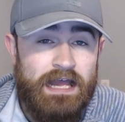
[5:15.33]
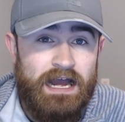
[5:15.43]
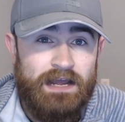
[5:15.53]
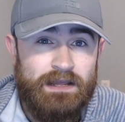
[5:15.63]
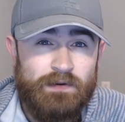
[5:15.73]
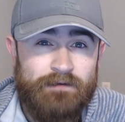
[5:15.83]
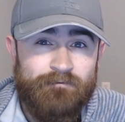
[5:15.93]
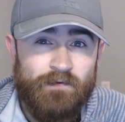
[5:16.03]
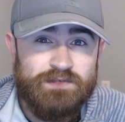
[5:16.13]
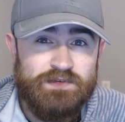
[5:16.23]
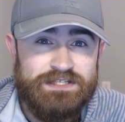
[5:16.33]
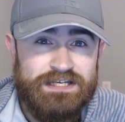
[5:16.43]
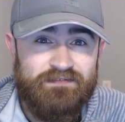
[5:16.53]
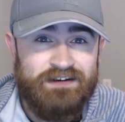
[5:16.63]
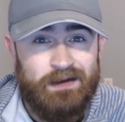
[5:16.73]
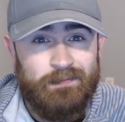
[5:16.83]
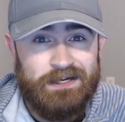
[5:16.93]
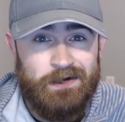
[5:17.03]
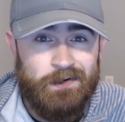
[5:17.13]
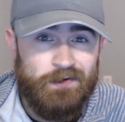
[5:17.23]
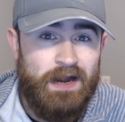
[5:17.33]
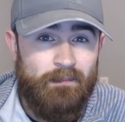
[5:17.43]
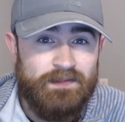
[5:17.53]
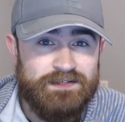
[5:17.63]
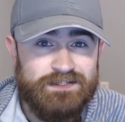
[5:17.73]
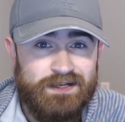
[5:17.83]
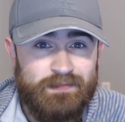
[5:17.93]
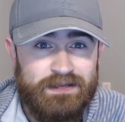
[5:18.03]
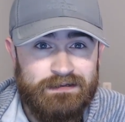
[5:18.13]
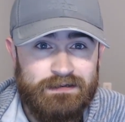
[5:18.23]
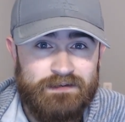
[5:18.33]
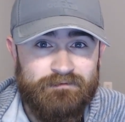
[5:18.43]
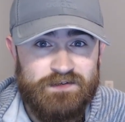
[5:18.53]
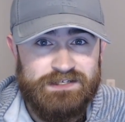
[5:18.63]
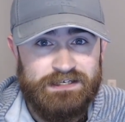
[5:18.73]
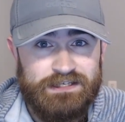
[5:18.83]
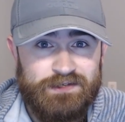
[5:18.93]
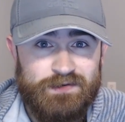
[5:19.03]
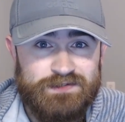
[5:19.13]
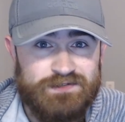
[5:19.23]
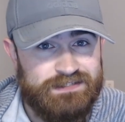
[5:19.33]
When I first received it, I'm like, oh crap, this is going to be a little confusing to use.